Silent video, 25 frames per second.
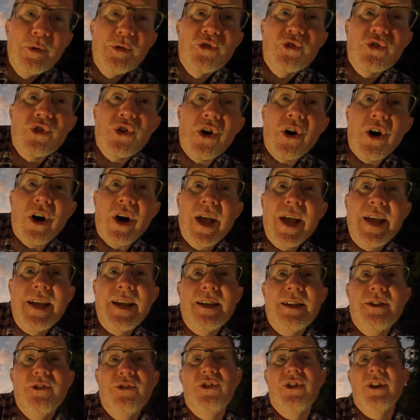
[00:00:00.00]

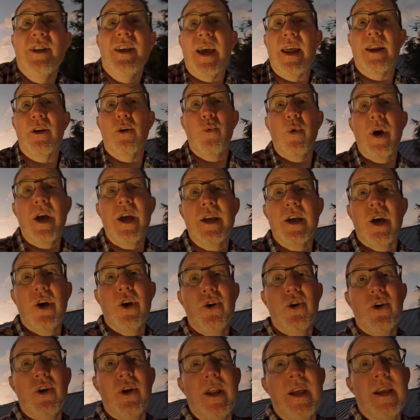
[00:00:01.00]
trying to get away
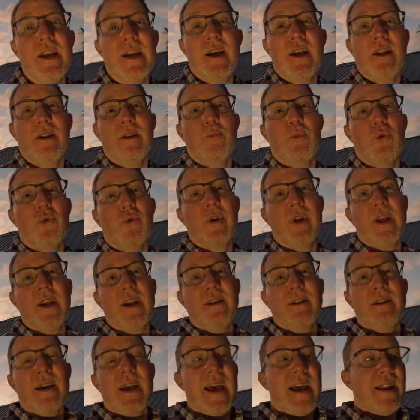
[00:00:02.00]
early in the
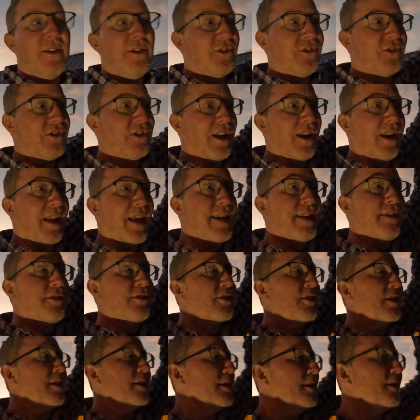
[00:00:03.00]
morning, hence the
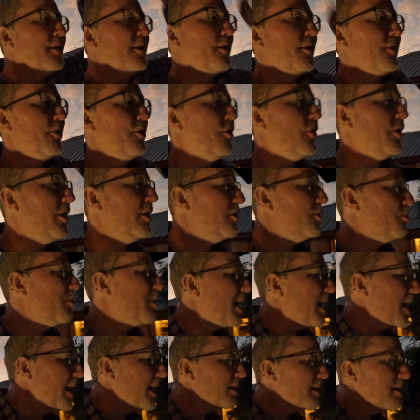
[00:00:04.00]
late night
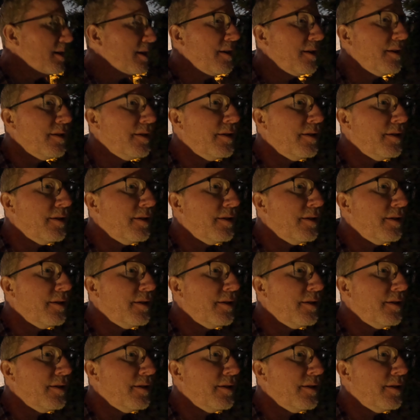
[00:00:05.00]
pack.